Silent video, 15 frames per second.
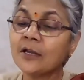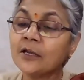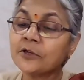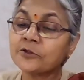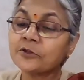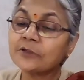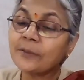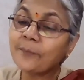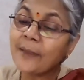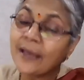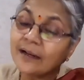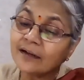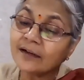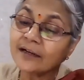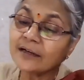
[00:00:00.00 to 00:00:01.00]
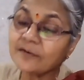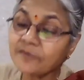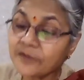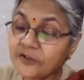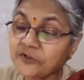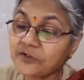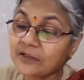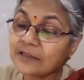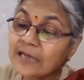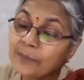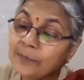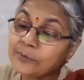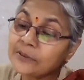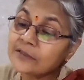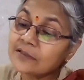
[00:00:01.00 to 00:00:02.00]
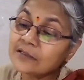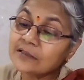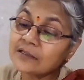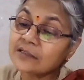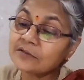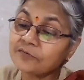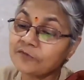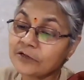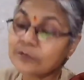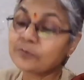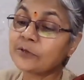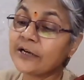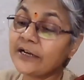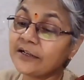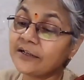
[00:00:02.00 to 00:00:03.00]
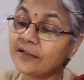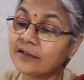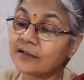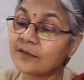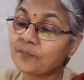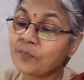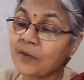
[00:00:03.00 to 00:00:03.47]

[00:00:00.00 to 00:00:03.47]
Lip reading: So the manner in which a hypothesis is formulated